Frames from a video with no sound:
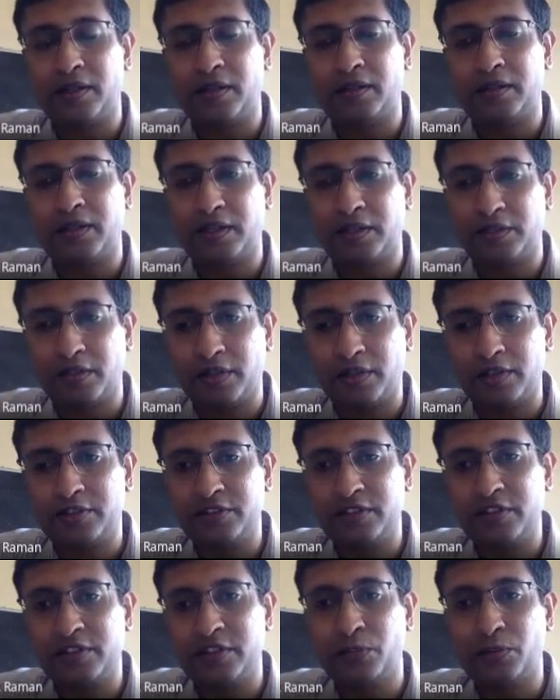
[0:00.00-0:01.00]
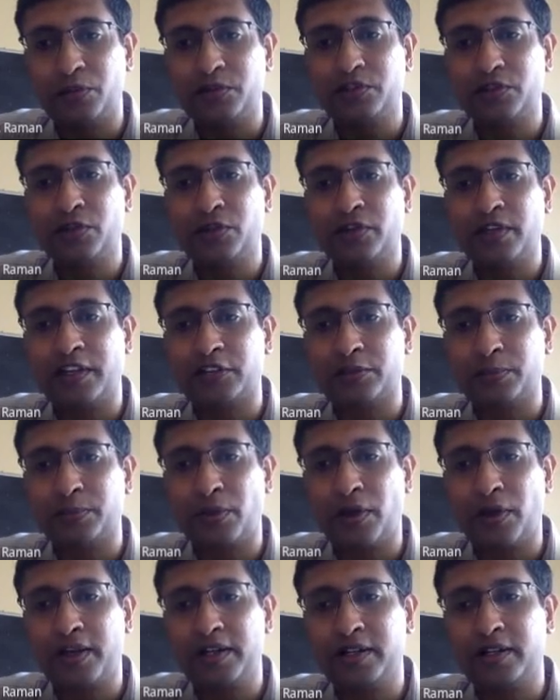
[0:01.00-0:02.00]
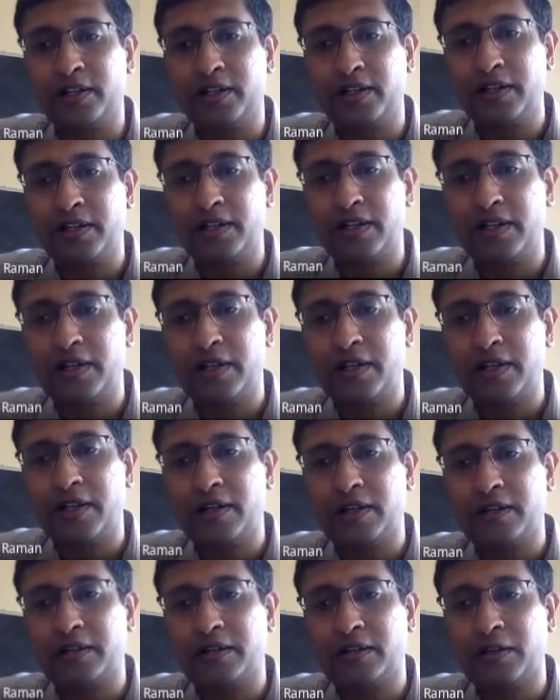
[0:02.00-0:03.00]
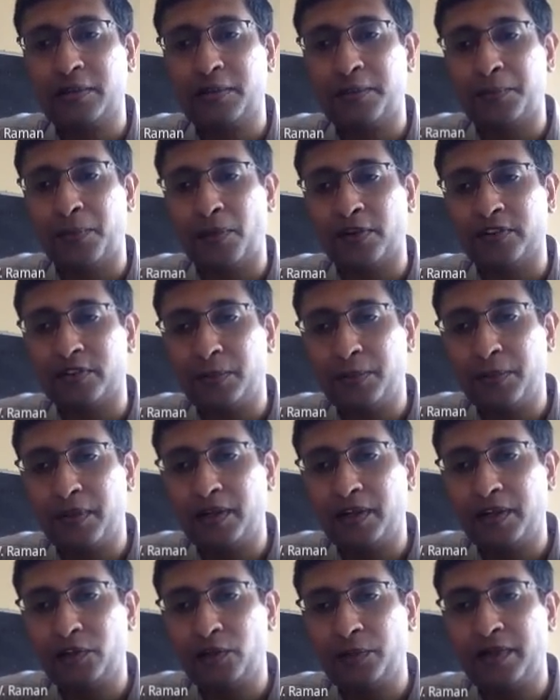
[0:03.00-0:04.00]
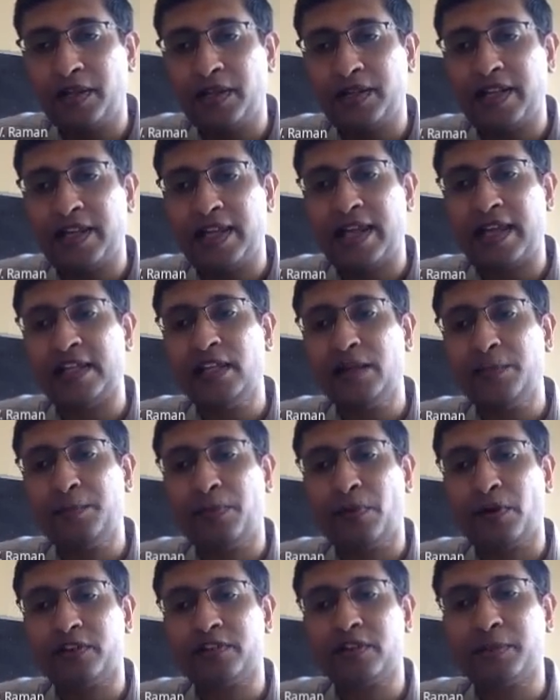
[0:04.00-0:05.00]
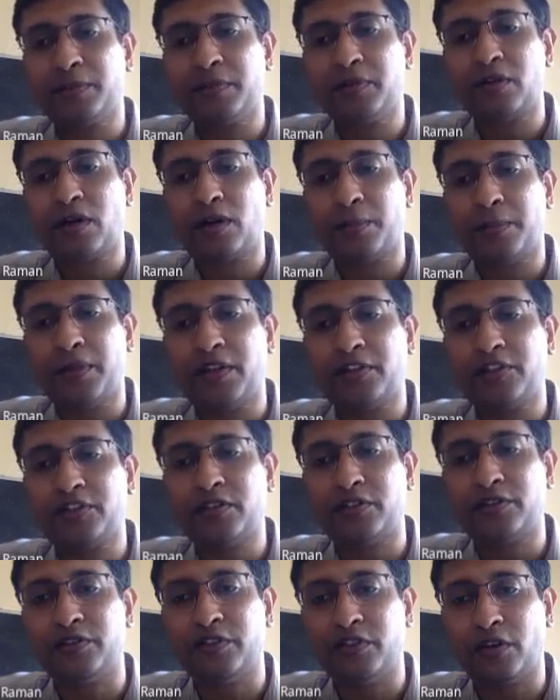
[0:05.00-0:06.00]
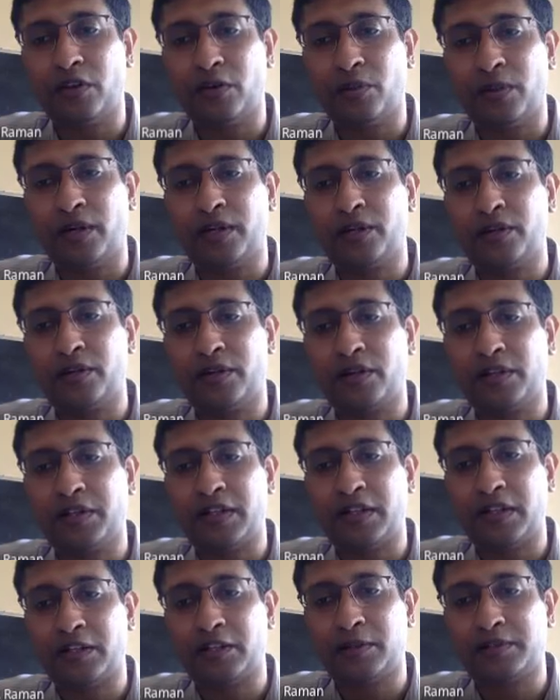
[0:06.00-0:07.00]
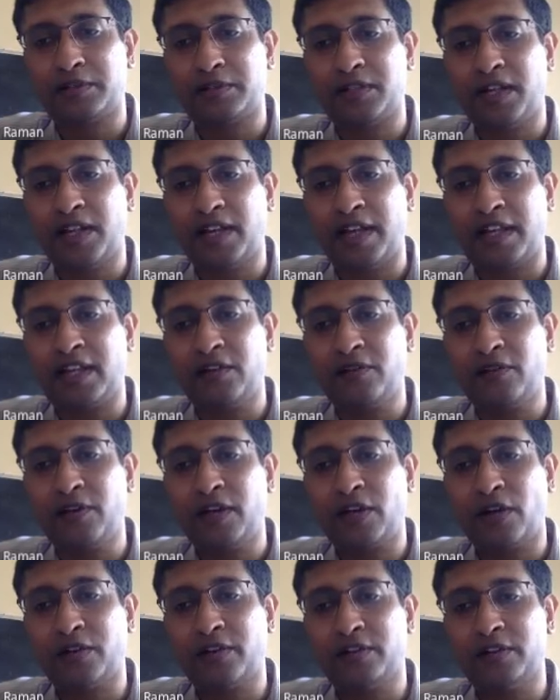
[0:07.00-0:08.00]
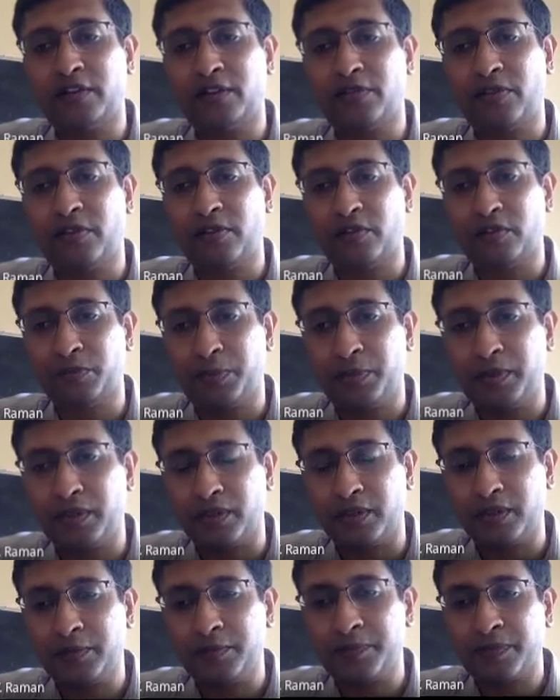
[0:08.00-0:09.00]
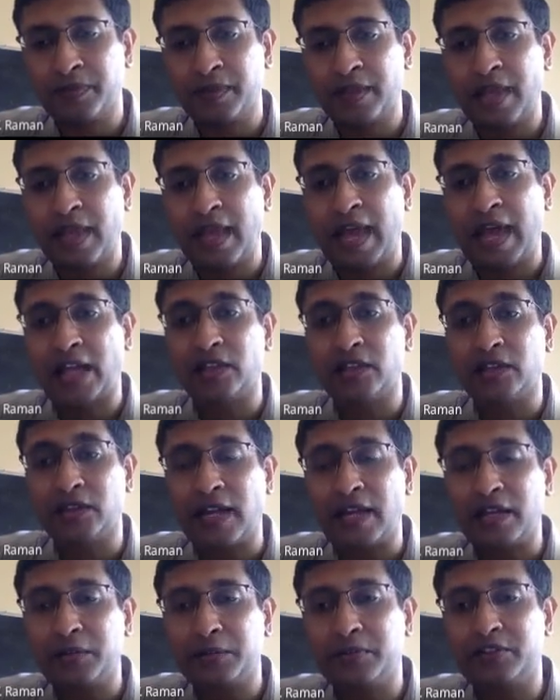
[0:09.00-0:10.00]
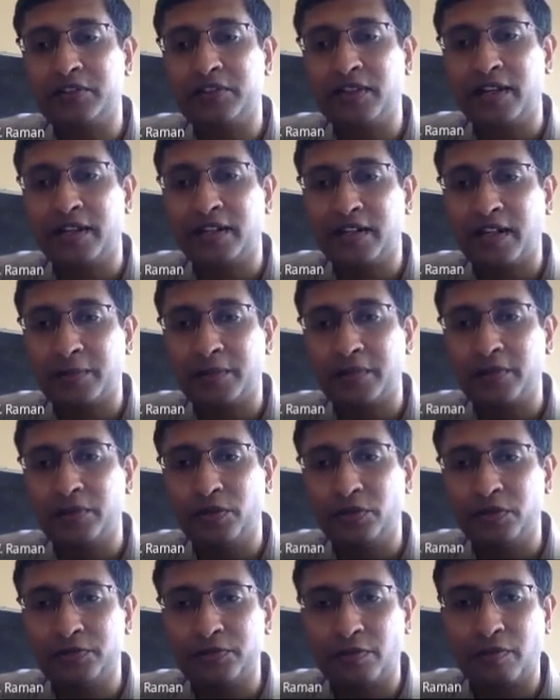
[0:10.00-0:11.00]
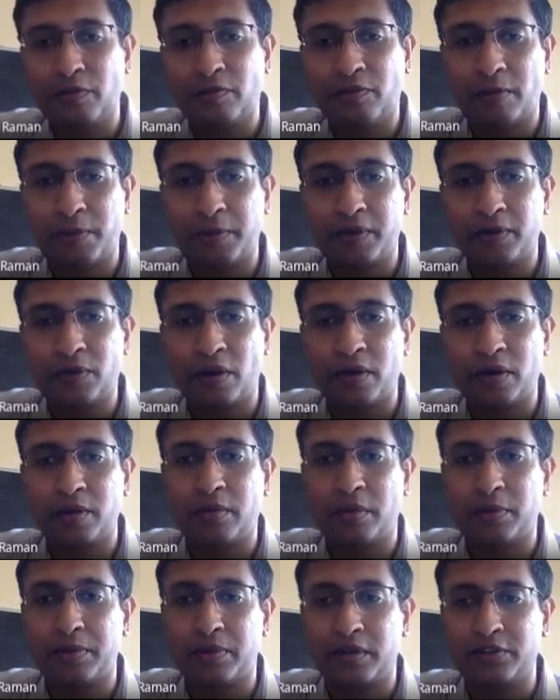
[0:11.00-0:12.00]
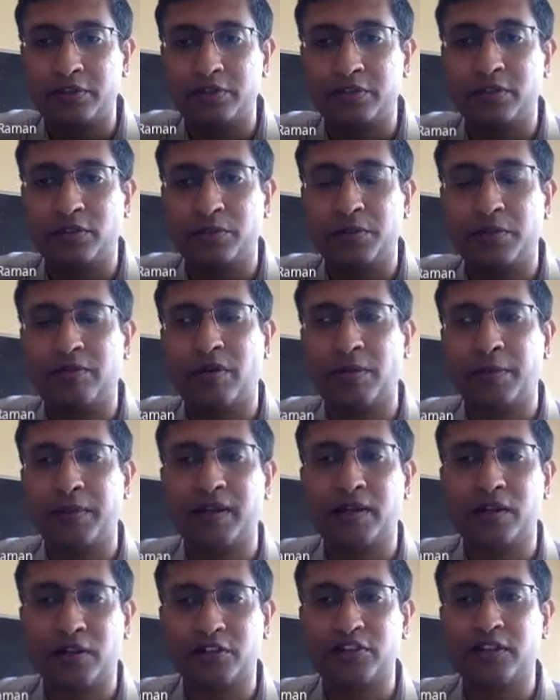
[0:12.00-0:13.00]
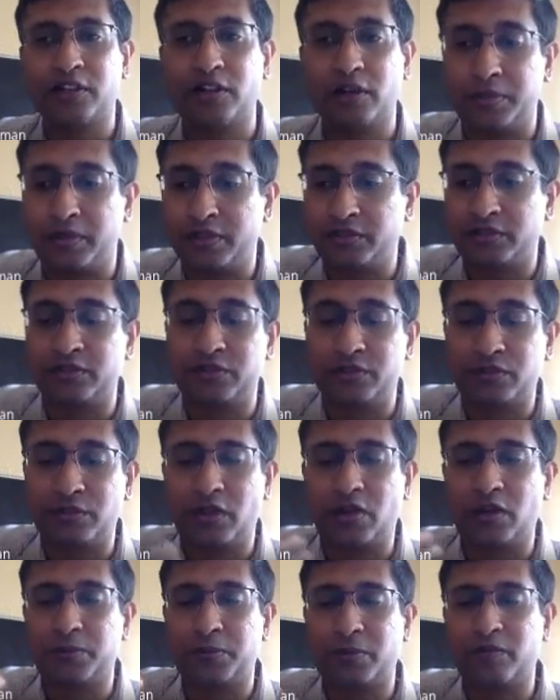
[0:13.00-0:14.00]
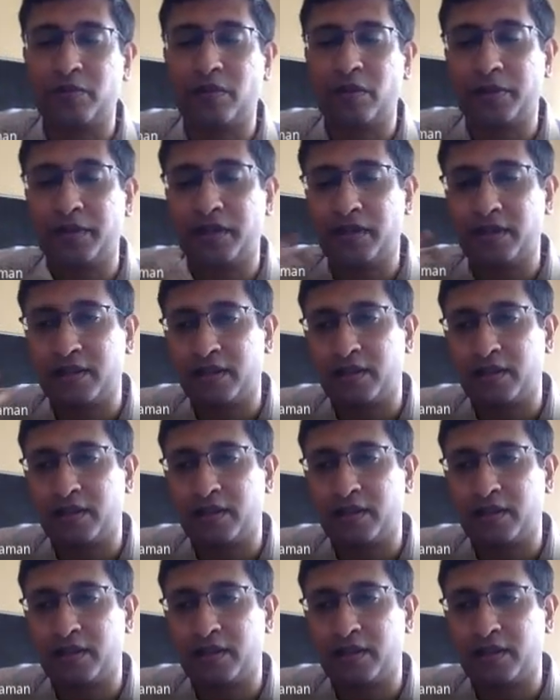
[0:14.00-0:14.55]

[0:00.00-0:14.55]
technologies which could exploit the possibility to be in any possible combination of 0 and 1, or essentially anywhere on the surface of the sphere, and that state can be used for performing quantum operations, or performing logical operations, or performing